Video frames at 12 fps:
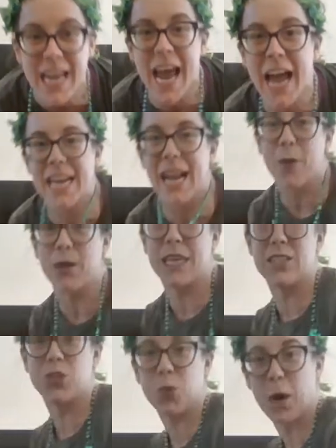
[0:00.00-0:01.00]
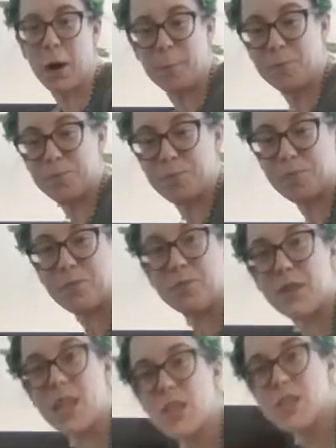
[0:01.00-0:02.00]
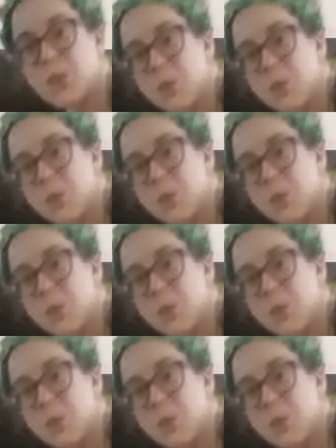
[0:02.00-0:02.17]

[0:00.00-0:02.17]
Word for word: and now an inchworm. So